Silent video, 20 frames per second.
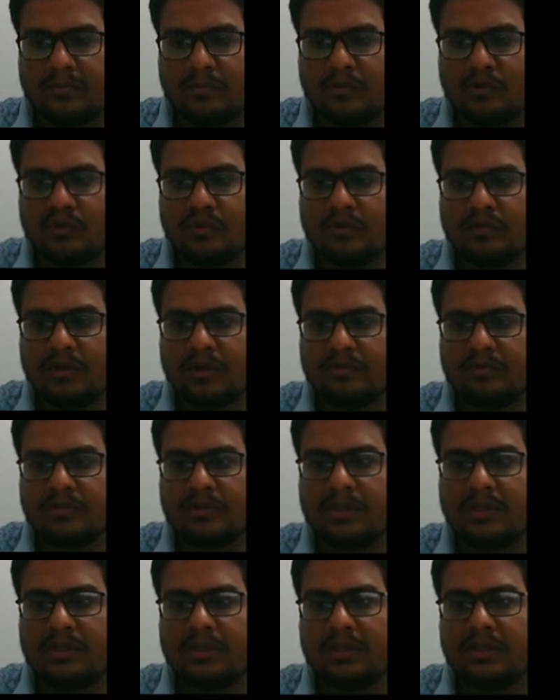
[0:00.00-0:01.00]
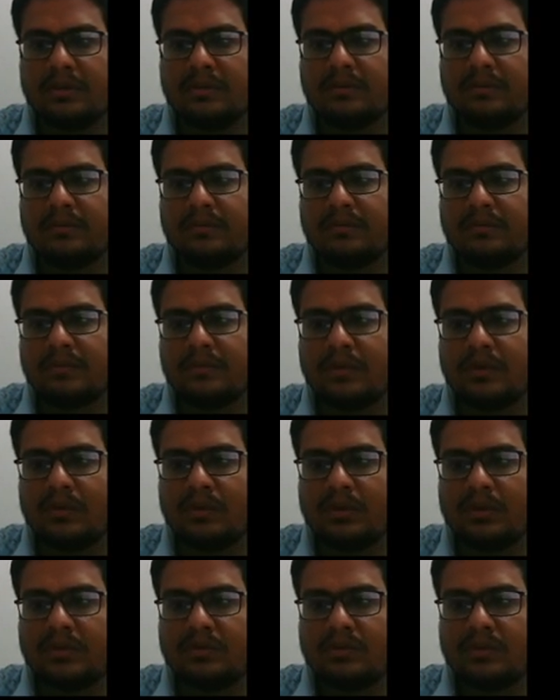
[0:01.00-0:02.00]
Two fives are 10.
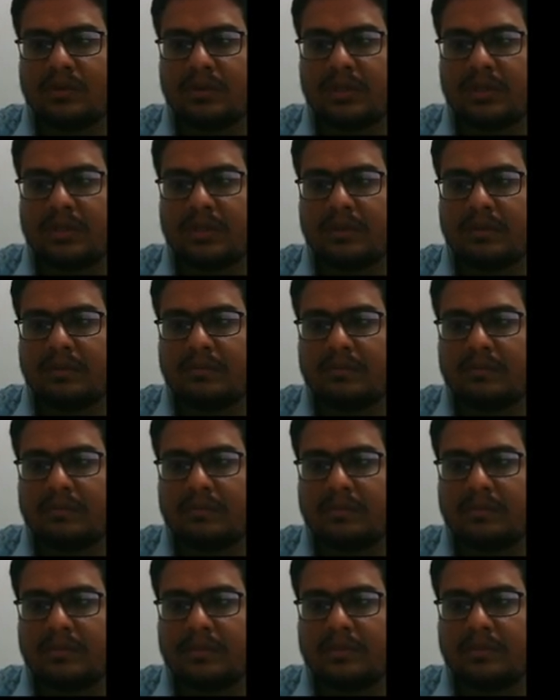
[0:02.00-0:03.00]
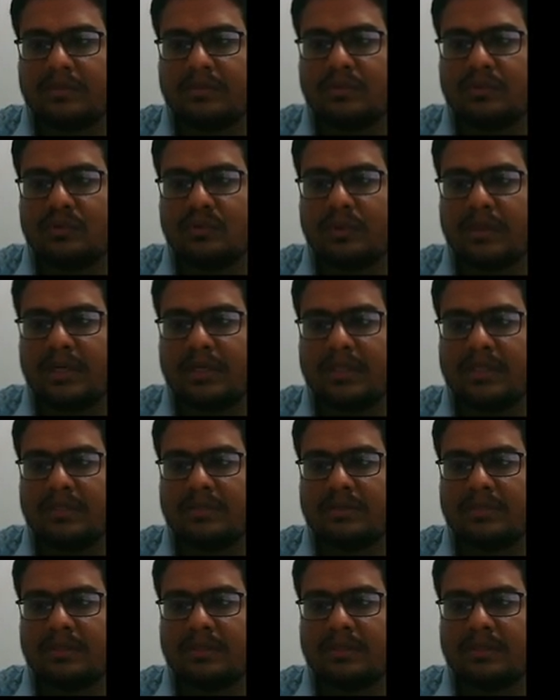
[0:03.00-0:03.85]
Okay, sorry. This is 2 18 the